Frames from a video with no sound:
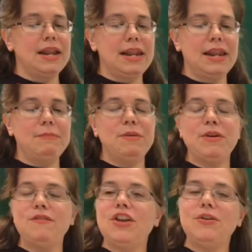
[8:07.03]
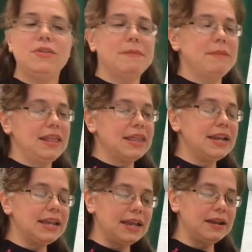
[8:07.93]
Let me review the method
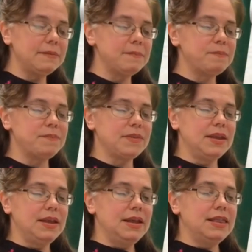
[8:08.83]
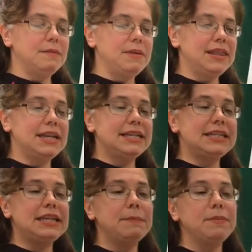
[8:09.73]
again. The method is
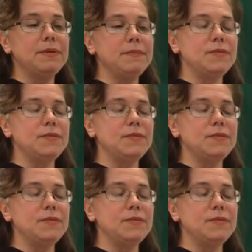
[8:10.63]
simple.